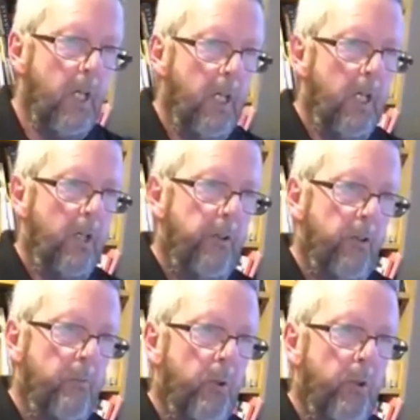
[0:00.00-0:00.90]
So
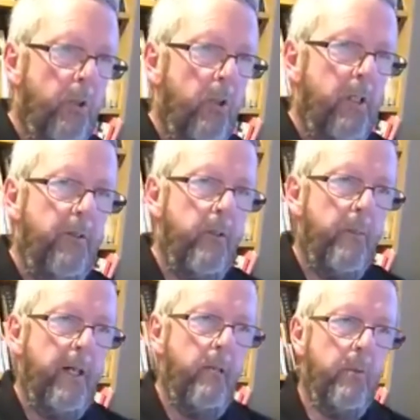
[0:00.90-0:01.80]
the boil is
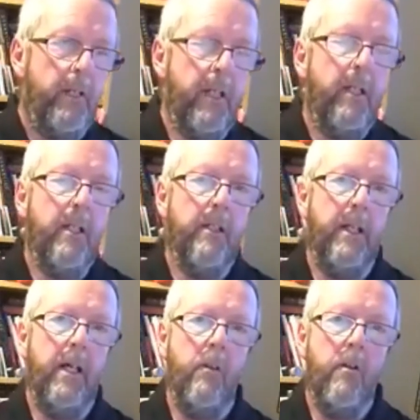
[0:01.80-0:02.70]
about breaking
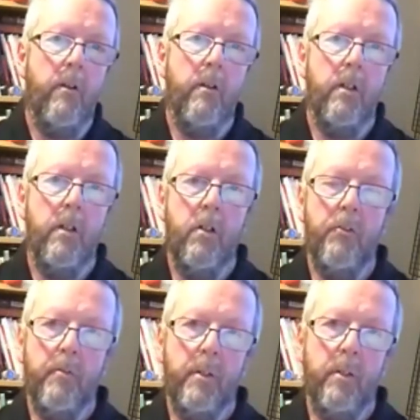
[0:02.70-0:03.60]
down
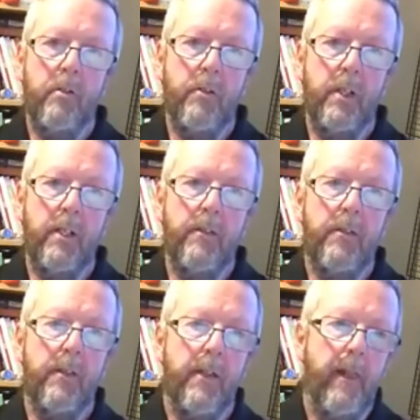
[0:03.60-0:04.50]
large
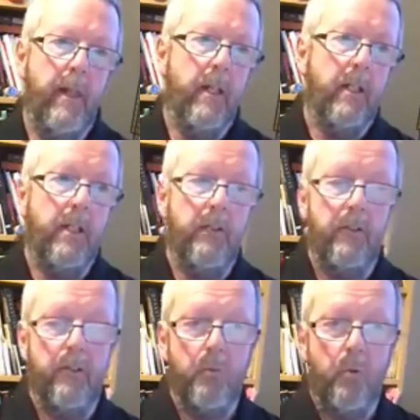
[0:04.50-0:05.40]
proteins into
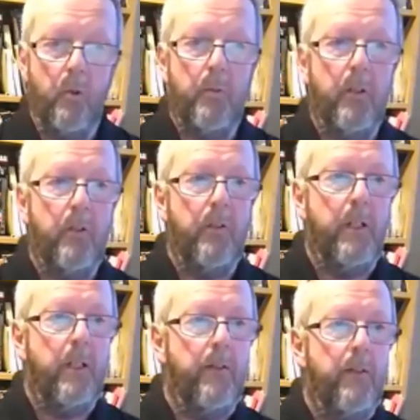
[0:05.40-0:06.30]
smaller
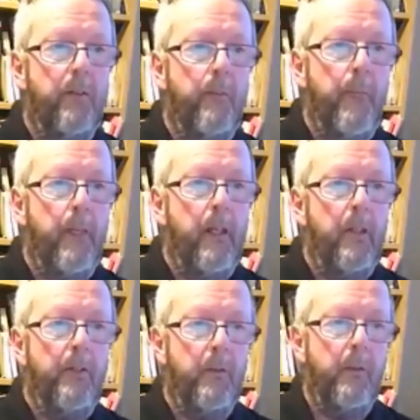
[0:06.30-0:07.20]
proteins.
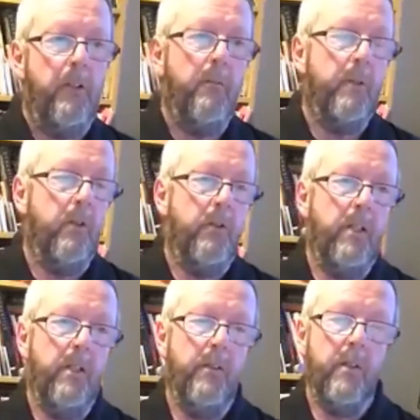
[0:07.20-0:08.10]
Some of these
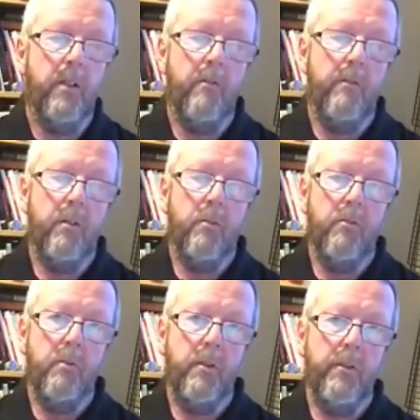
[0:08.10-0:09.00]
proteins are involved
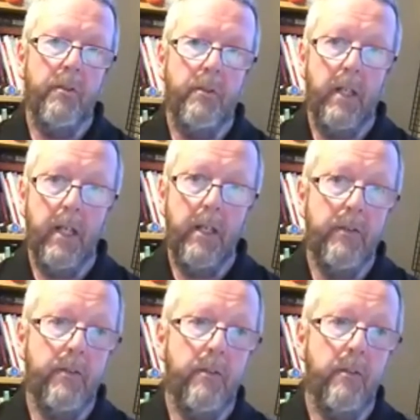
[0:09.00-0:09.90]
with
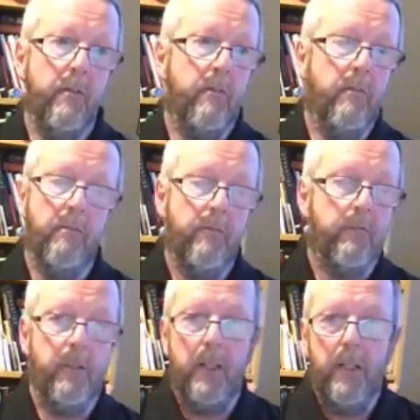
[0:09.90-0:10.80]
taste and
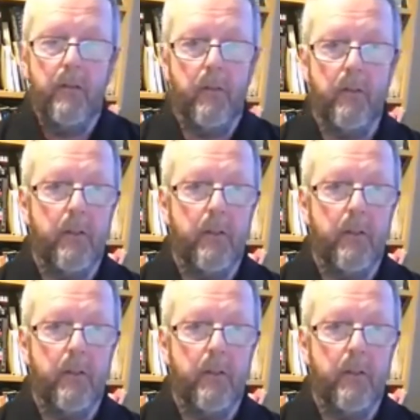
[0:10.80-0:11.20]
flavor